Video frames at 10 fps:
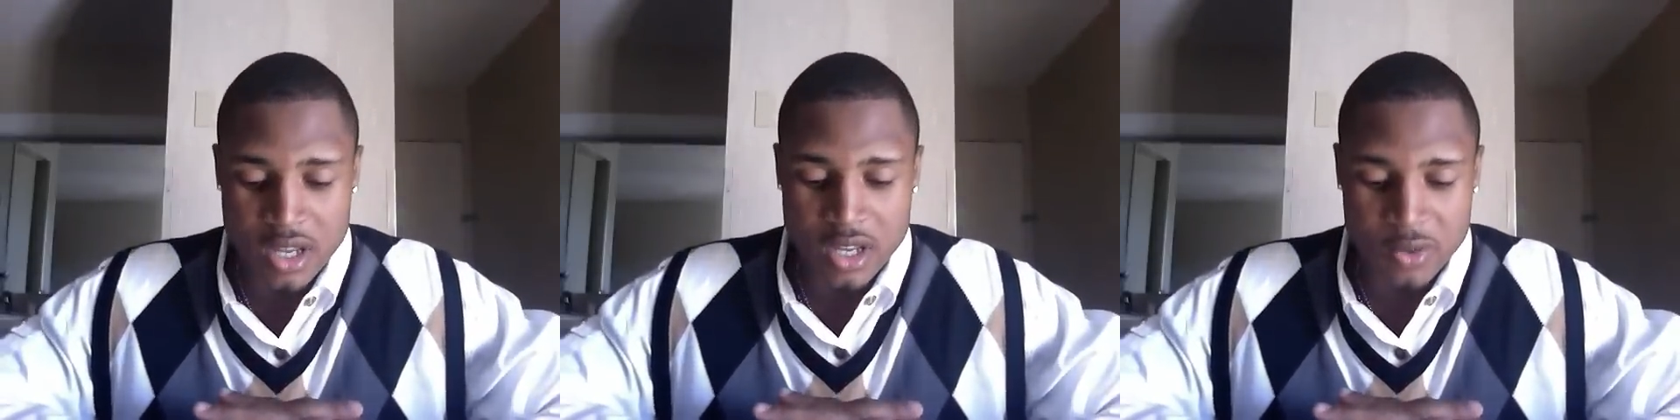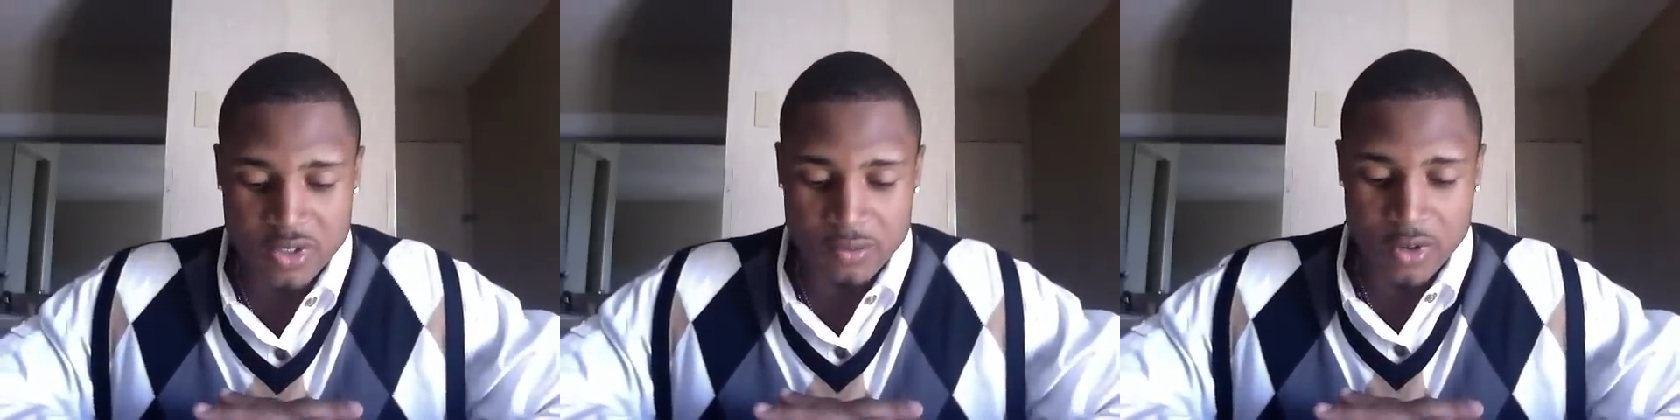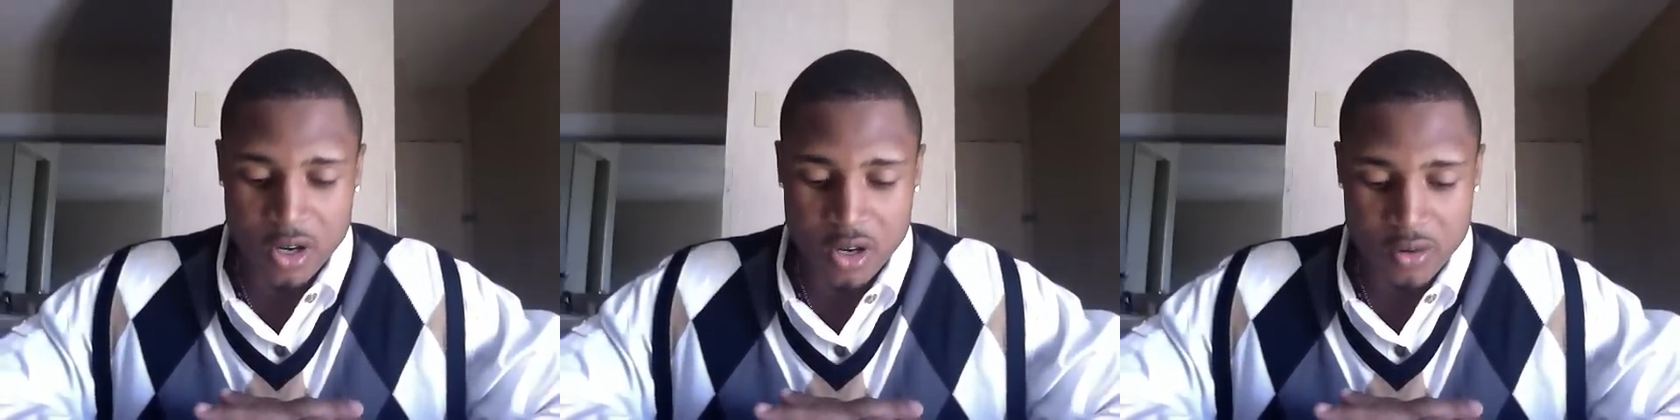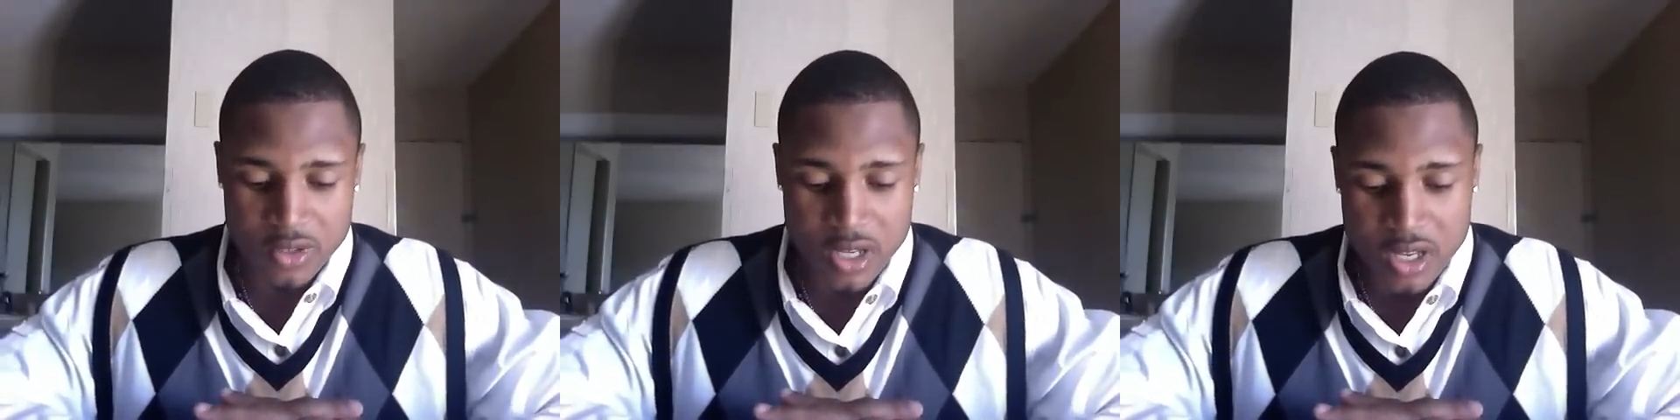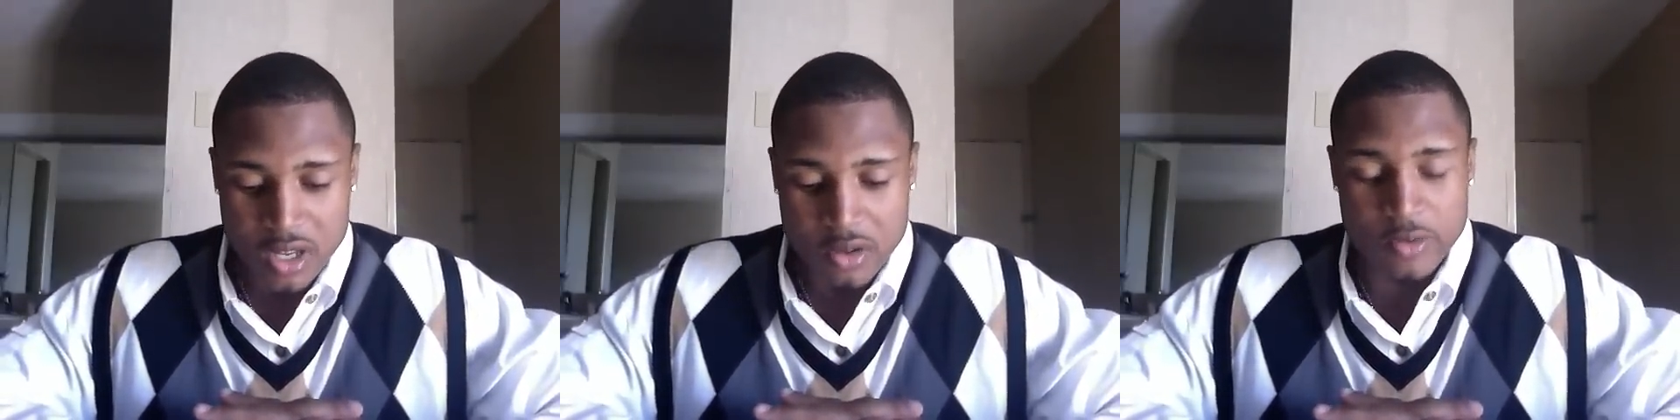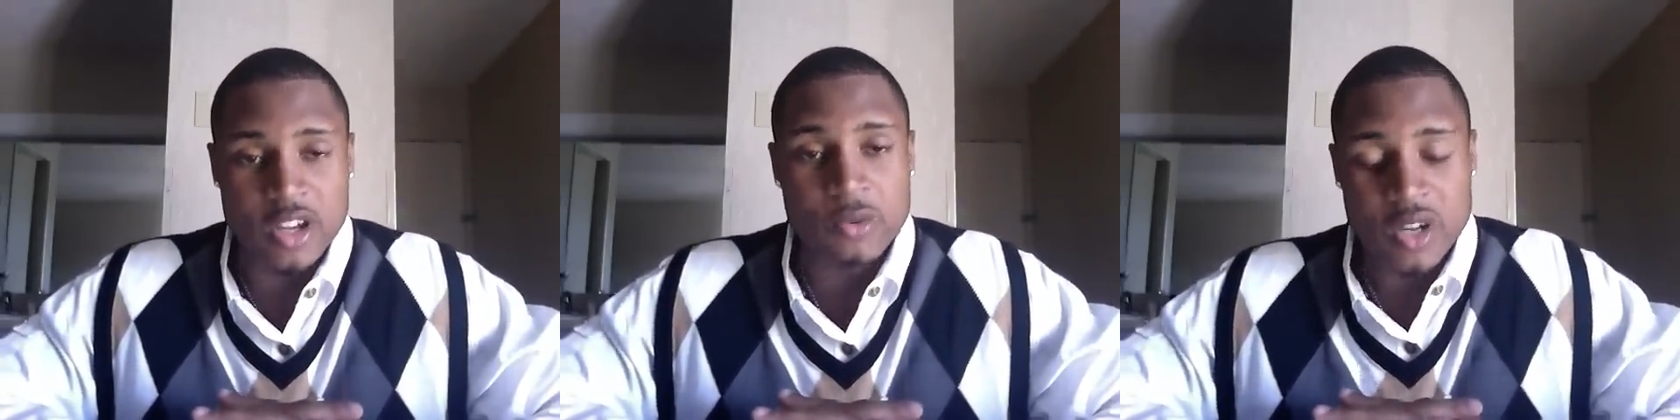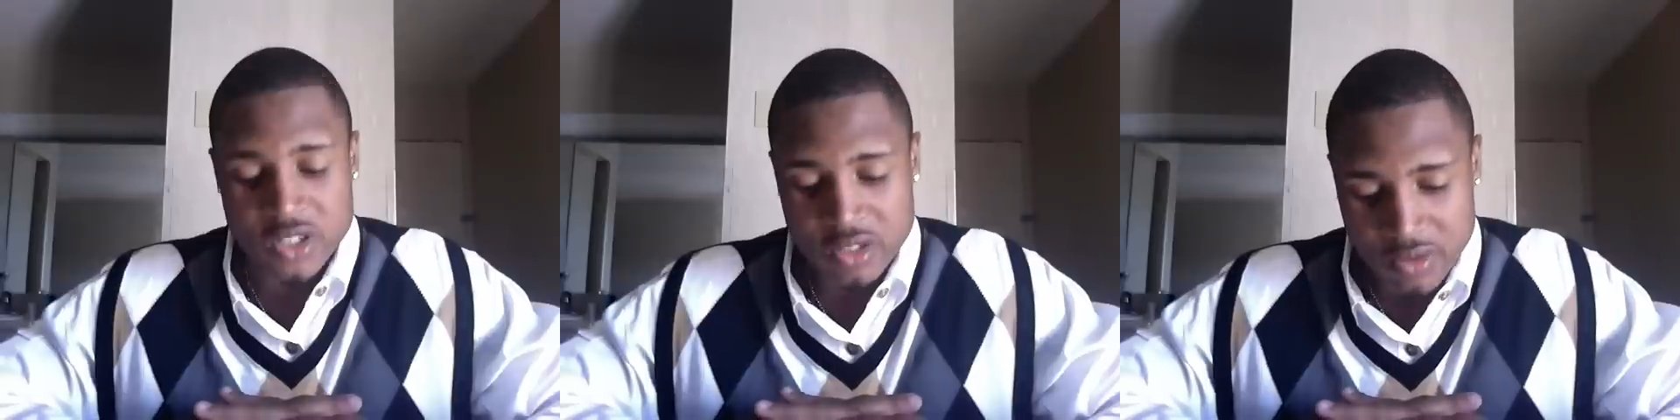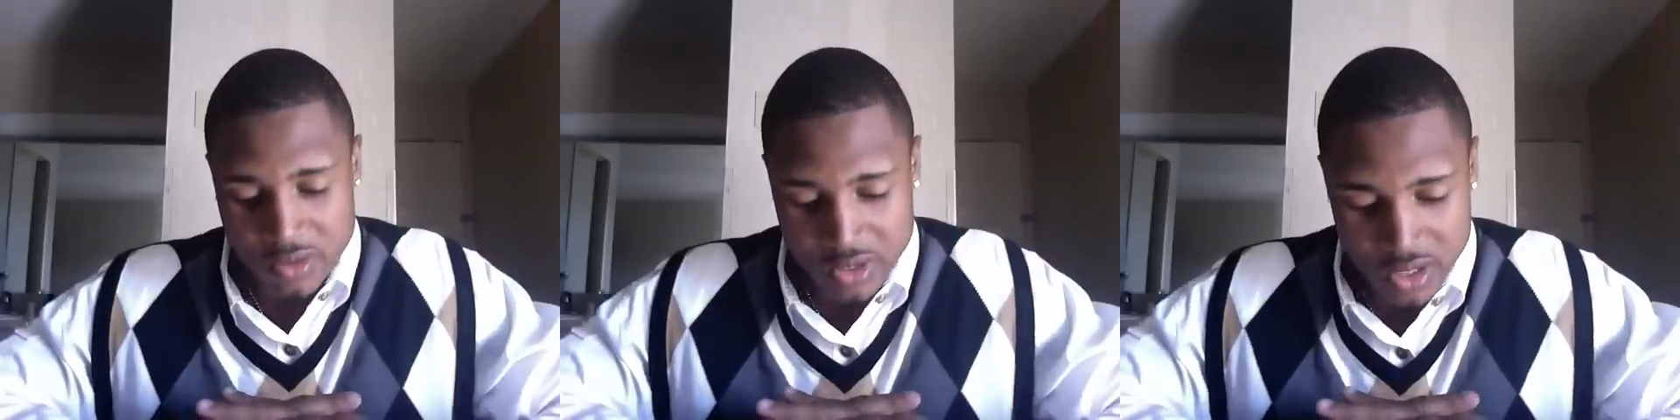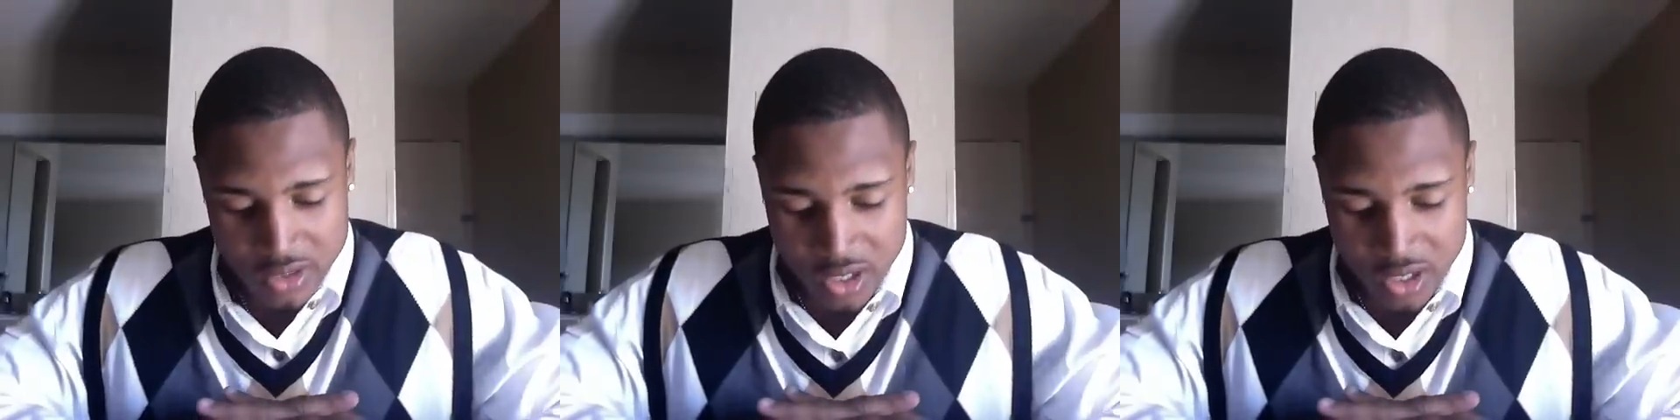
which involves evaluation of the seniors